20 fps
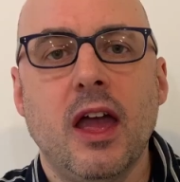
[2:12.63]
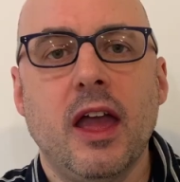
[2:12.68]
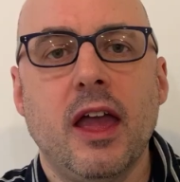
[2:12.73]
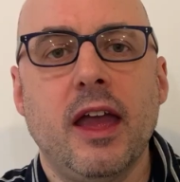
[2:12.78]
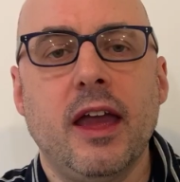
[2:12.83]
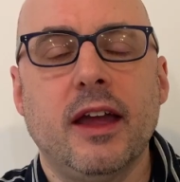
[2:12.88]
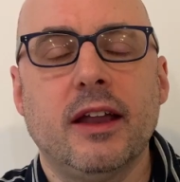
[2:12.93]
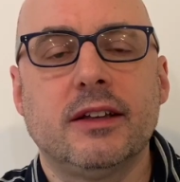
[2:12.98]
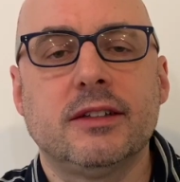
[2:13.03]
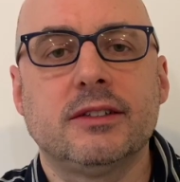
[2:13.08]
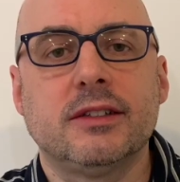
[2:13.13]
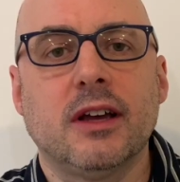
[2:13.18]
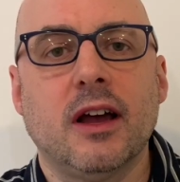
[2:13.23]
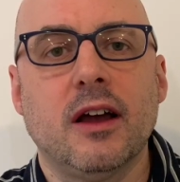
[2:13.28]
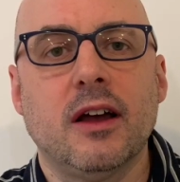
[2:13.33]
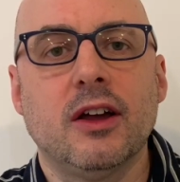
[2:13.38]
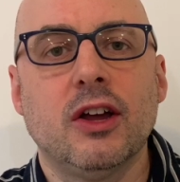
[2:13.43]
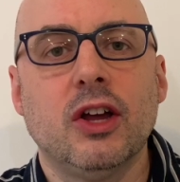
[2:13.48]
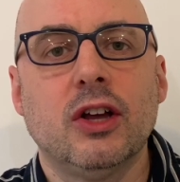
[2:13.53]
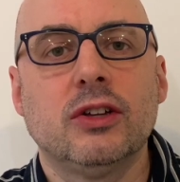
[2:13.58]
It's
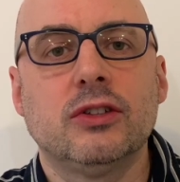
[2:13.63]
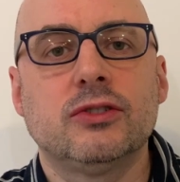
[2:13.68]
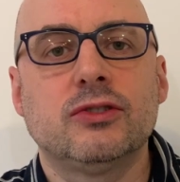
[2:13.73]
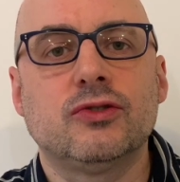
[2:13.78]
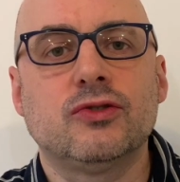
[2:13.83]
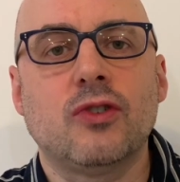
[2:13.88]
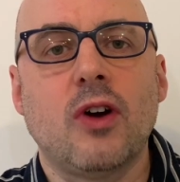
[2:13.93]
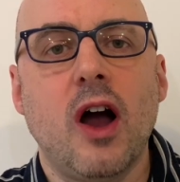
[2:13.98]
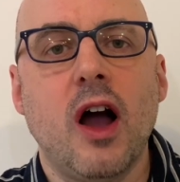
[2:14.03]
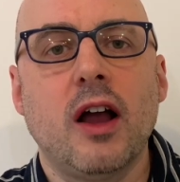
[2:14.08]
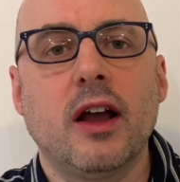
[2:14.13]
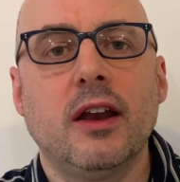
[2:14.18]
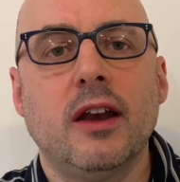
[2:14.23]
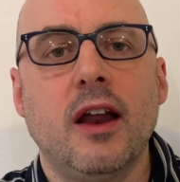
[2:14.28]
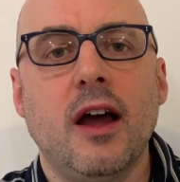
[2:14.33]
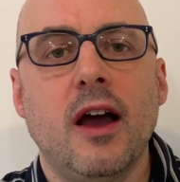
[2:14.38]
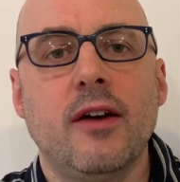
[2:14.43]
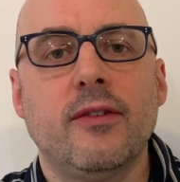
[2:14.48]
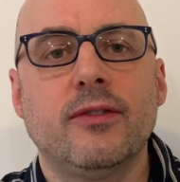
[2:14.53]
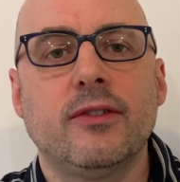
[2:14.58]
strong
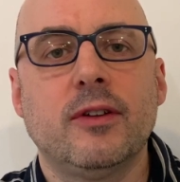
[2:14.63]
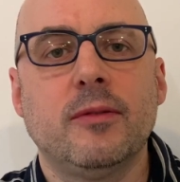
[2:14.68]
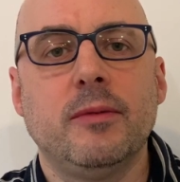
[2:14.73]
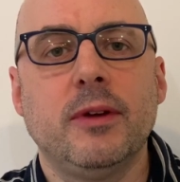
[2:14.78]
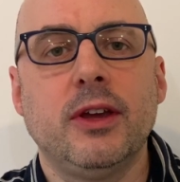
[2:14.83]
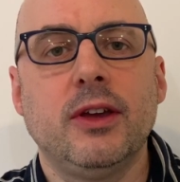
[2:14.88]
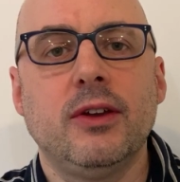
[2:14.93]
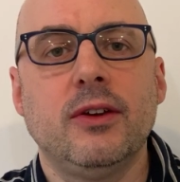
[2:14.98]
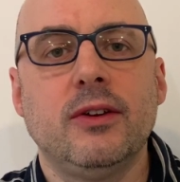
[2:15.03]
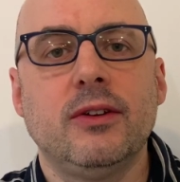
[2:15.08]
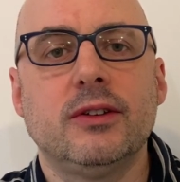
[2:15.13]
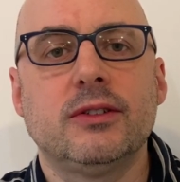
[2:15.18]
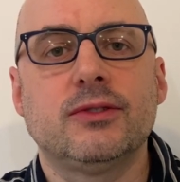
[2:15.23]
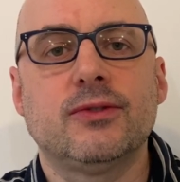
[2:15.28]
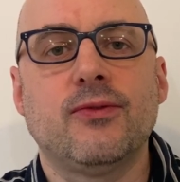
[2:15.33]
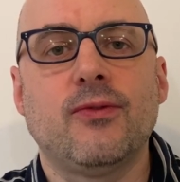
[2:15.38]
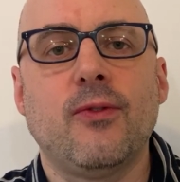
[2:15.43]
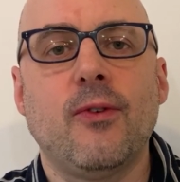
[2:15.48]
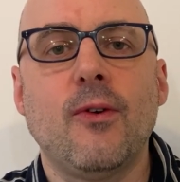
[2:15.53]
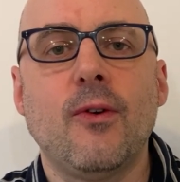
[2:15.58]
enough to be used
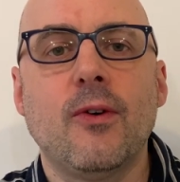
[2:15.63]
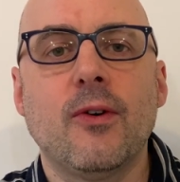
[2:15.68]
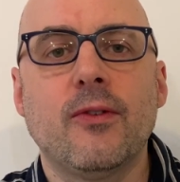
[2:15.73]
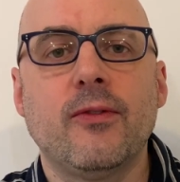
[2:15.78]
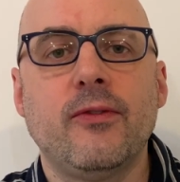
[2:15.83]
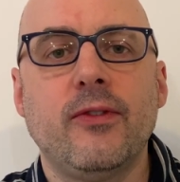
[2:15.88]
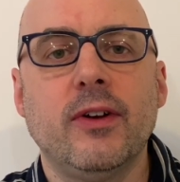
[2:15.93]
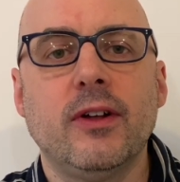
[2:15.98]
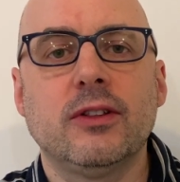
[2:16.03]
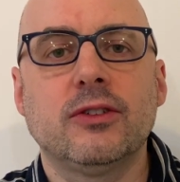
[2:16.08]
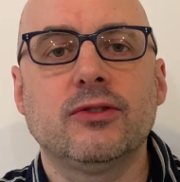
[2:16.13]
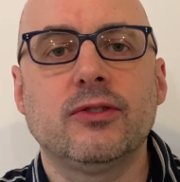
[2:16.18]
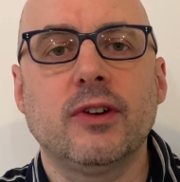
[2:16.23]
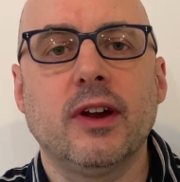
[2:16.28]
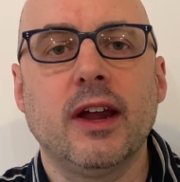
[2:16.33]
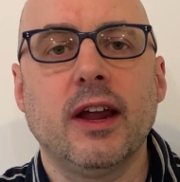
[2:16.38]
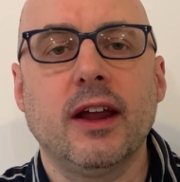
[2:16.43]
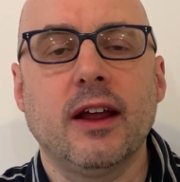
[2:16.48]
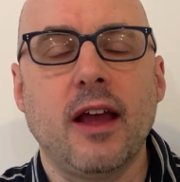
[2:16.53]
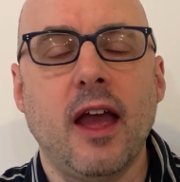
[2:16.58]
for
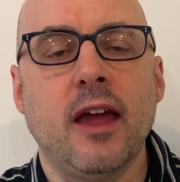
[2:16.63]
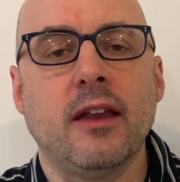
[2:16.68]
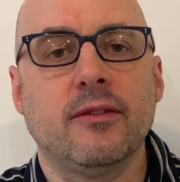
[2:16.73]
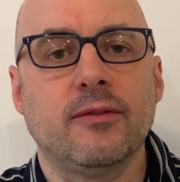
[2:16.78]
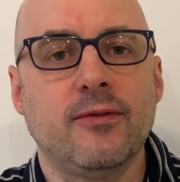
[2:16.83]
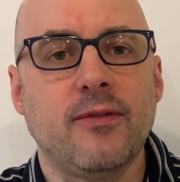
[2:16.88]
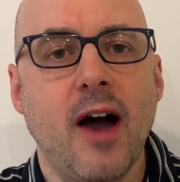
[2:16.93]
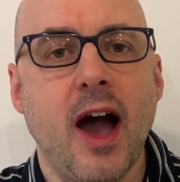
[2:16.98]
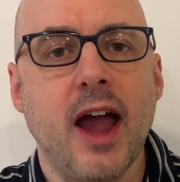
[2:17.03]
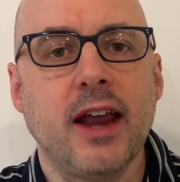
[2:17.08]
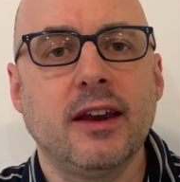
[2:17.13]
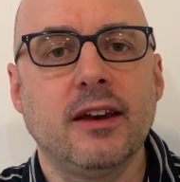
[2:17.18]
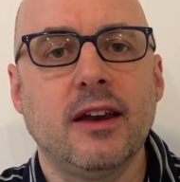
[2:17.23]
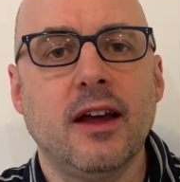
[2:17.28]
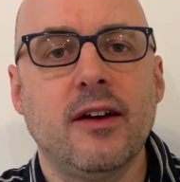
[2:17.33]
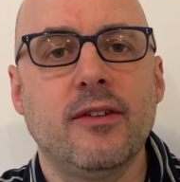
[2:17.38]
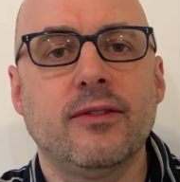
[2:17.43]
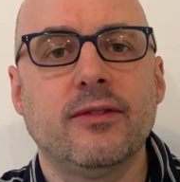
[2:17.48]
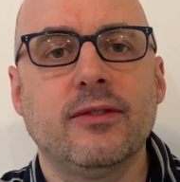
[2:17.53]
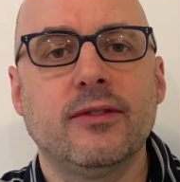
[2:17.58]
filtering and fine
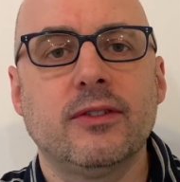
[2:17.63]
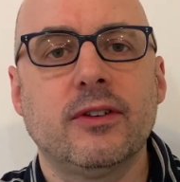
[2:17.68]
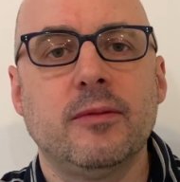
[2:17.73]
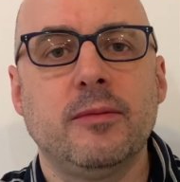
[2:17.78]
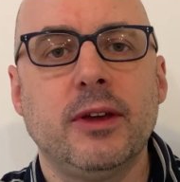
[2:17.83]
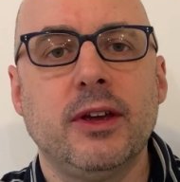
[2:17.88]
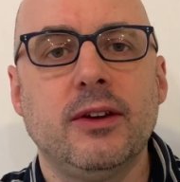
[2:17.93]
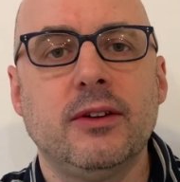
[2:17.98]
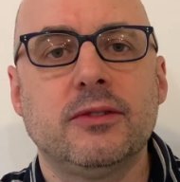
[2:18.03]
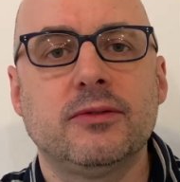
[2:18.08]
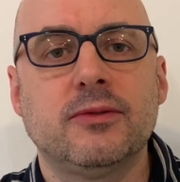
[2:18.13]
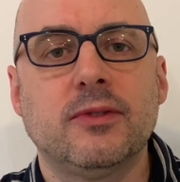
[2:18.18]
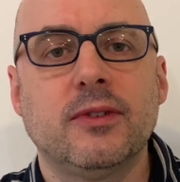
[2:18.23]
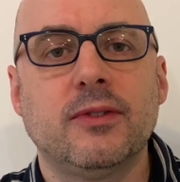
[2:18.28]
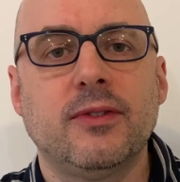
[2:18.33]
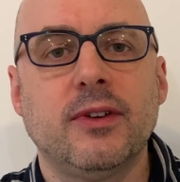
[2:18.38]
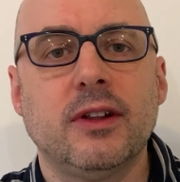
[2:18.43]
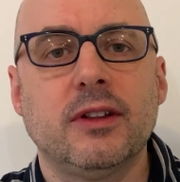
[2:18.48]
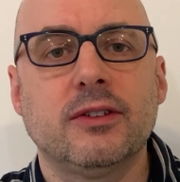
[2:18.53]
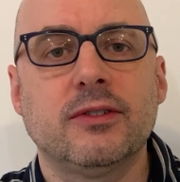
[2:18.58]
enough to be used for
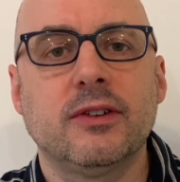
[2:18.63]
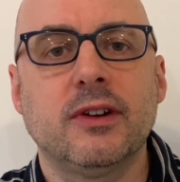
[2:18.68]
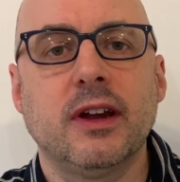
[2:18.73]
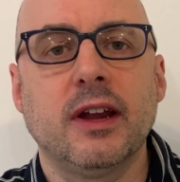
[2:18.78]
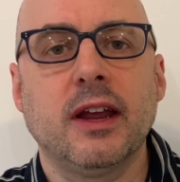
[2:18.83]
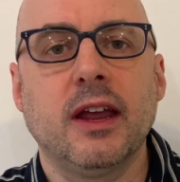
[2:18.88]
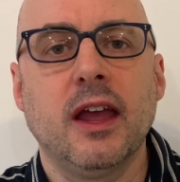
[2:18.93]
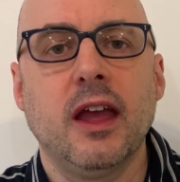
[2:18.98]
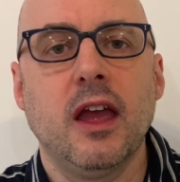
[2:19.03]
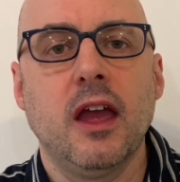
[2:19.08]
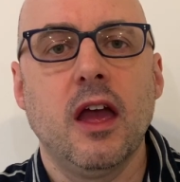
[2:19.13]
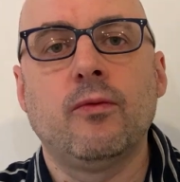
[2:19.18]
filtering.